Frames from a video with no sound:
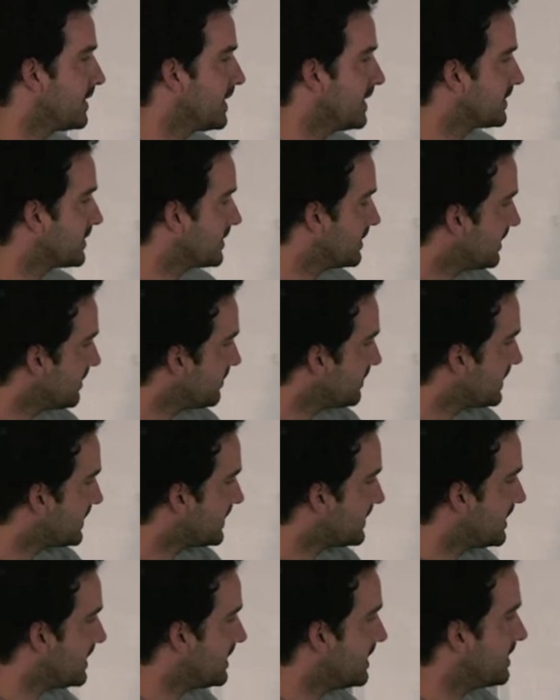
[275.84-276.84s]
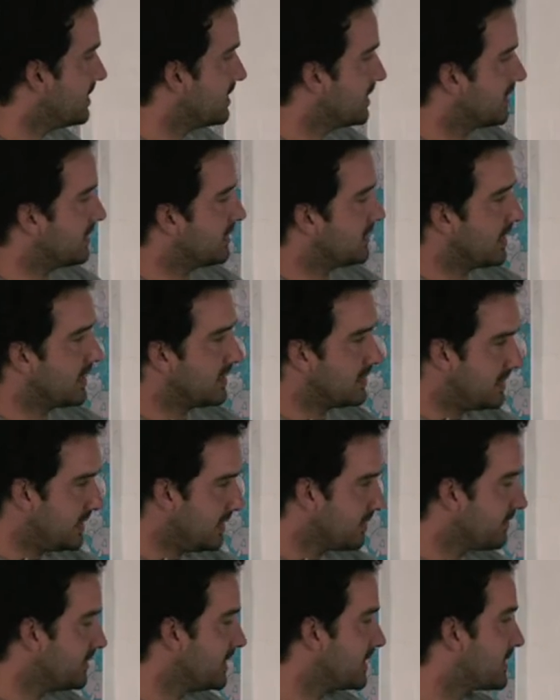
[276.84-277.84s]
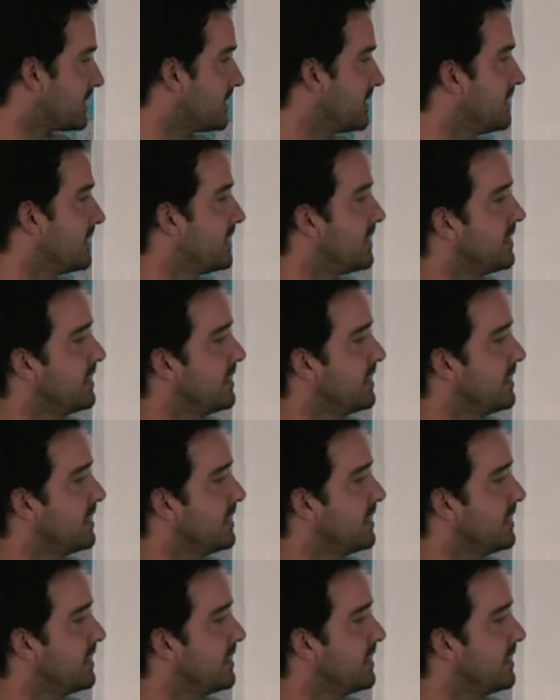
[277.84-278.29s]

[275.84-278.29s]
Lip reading: Okay, so there we see a definite